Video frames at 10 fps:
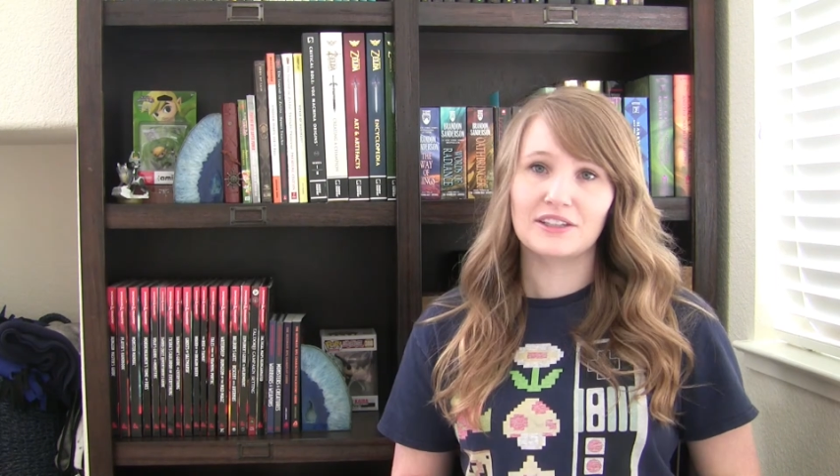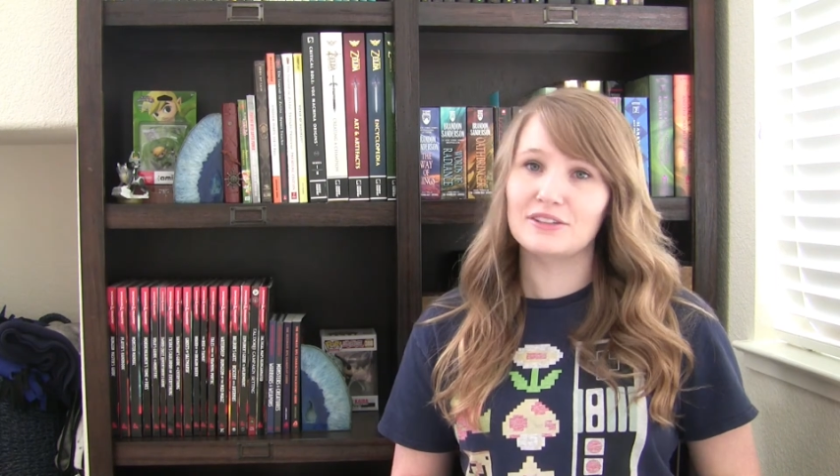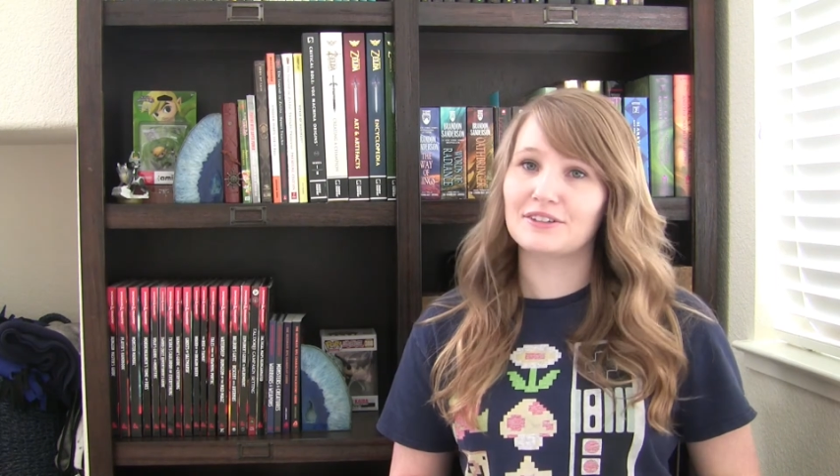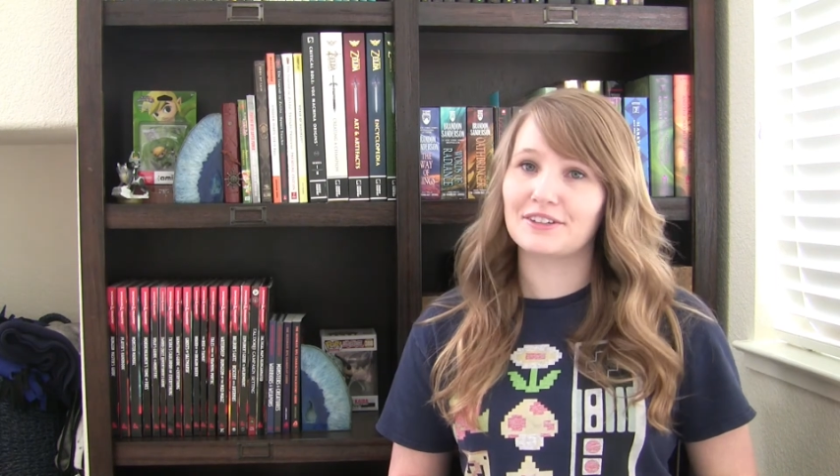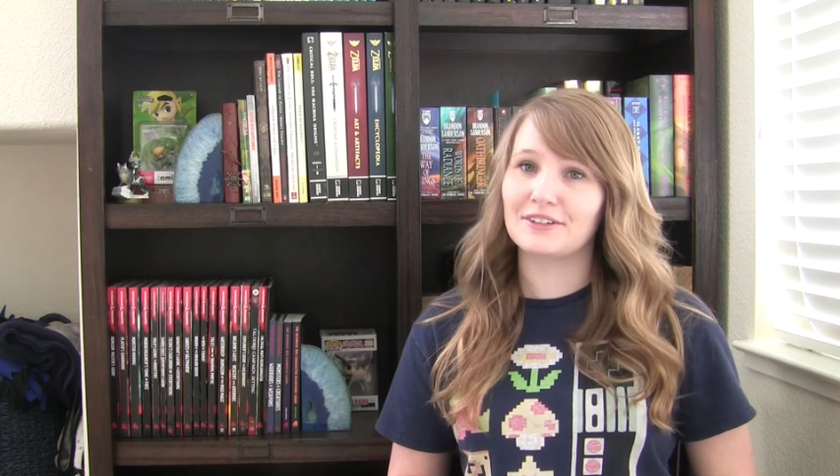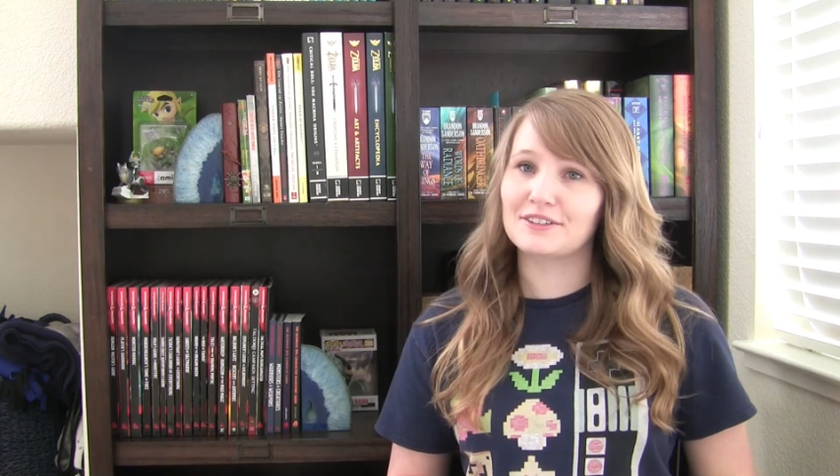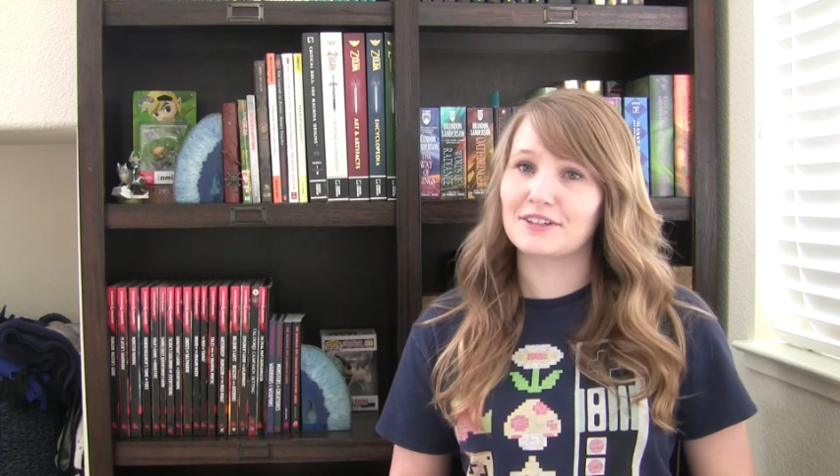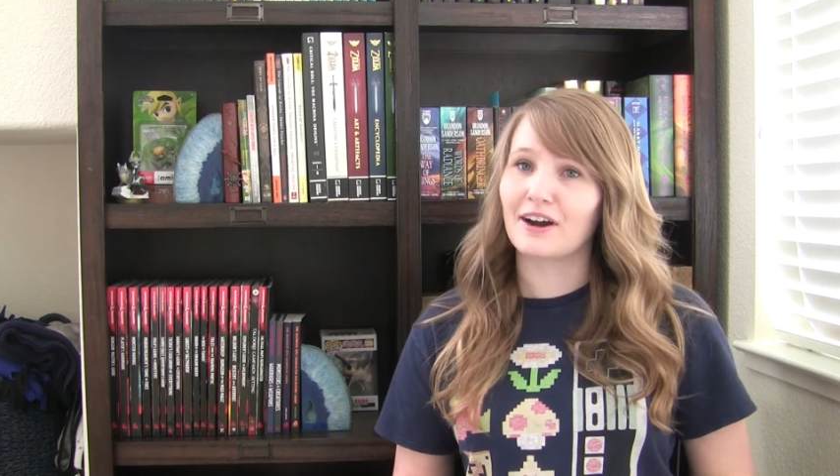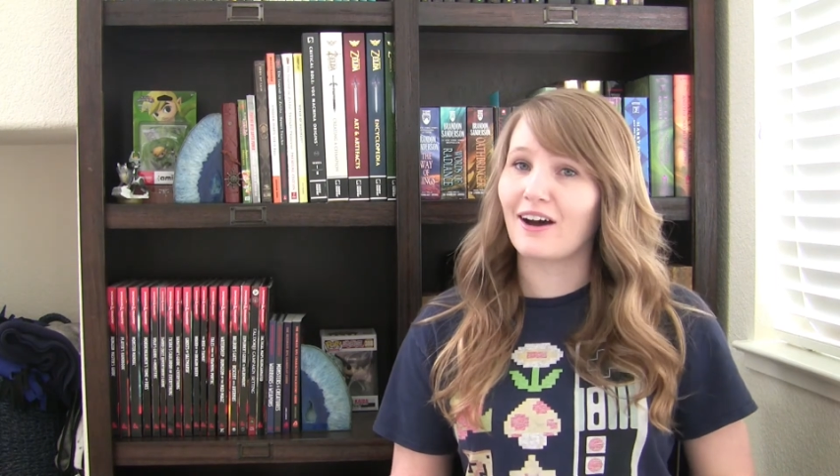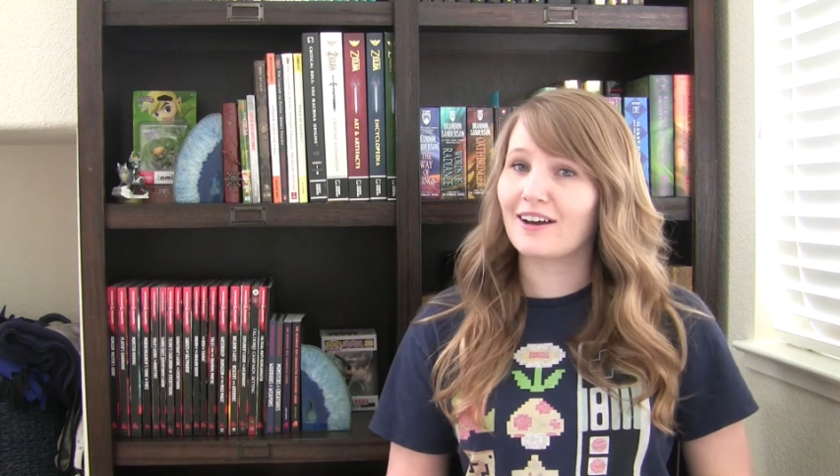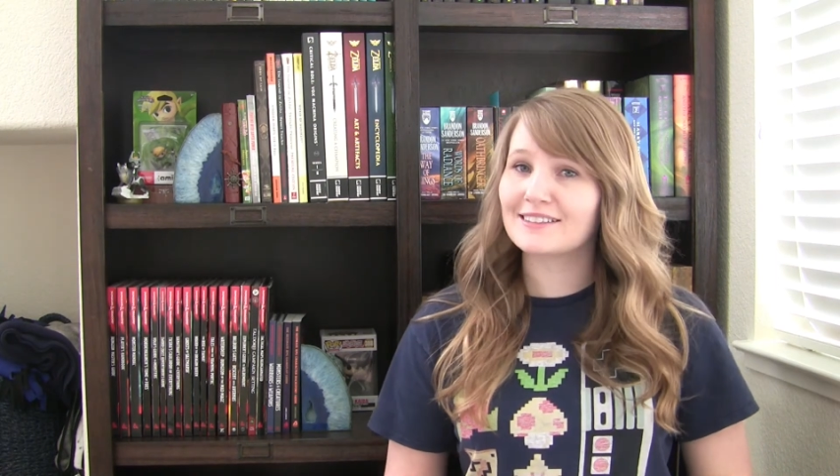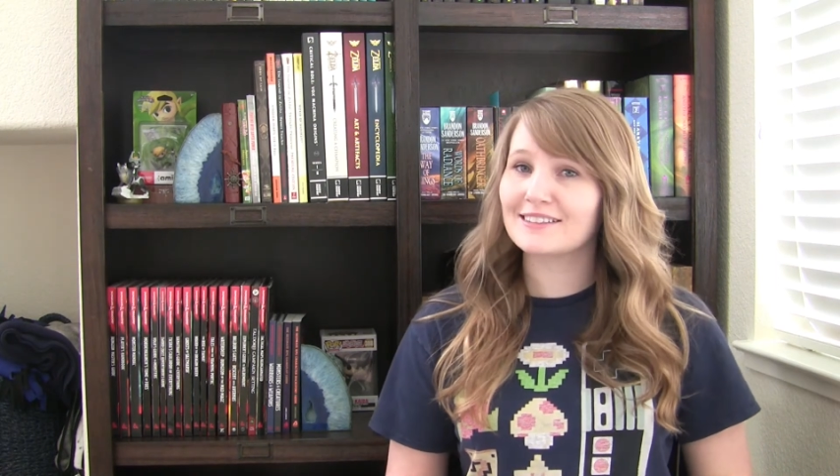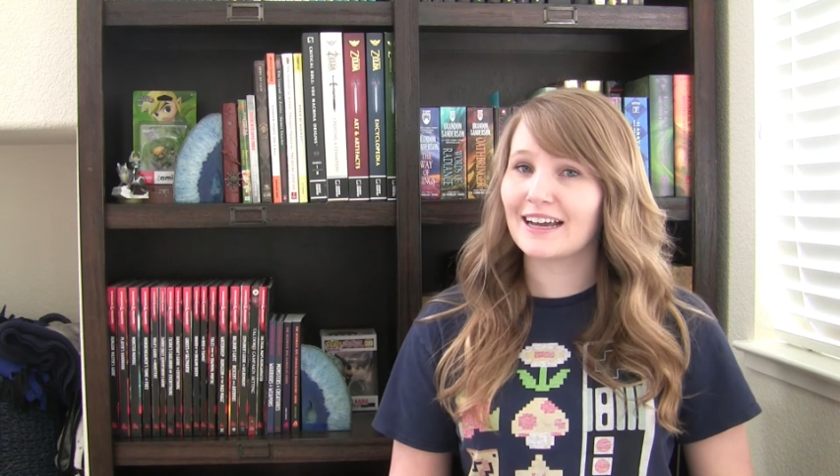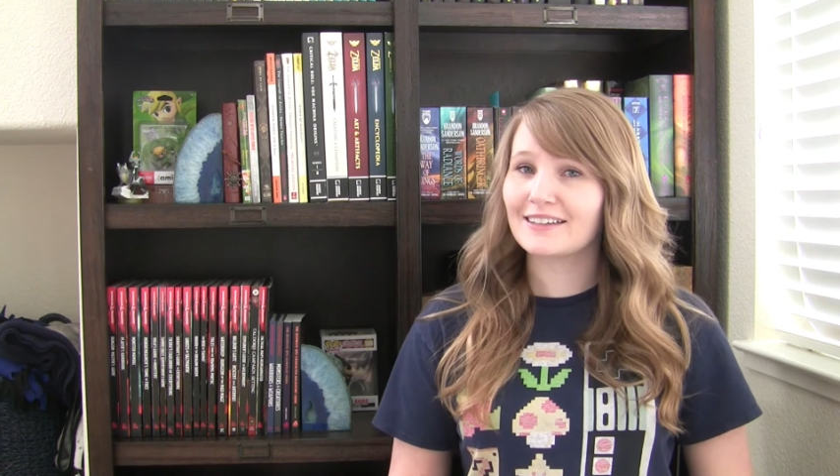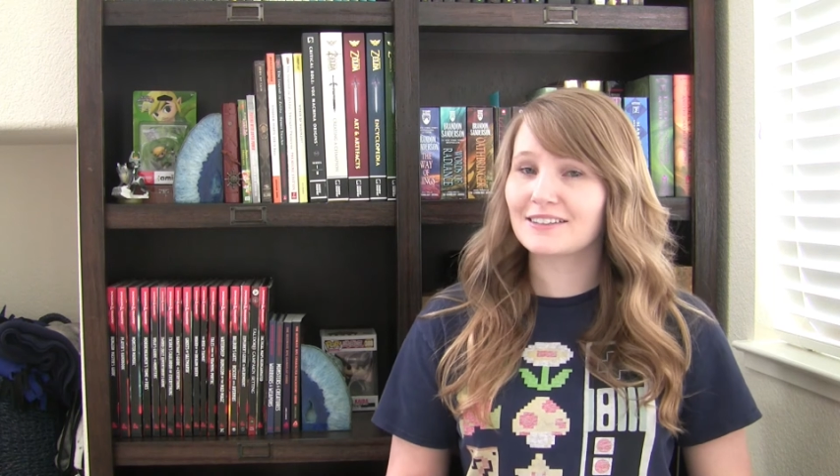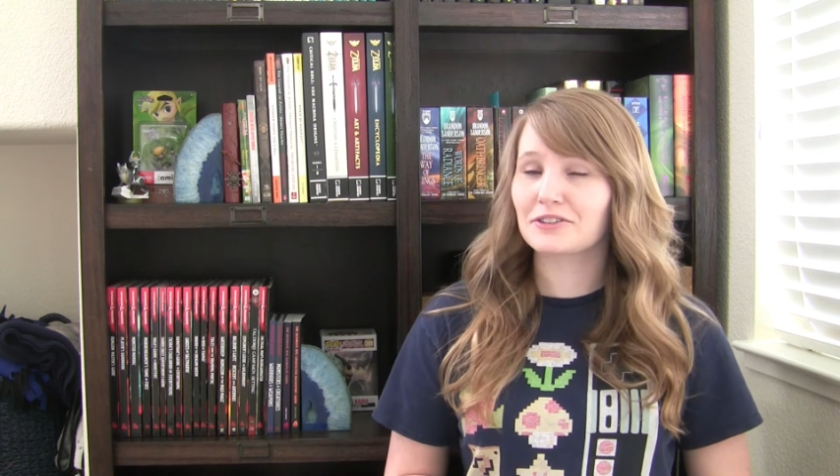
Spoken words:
You could use your hot stat to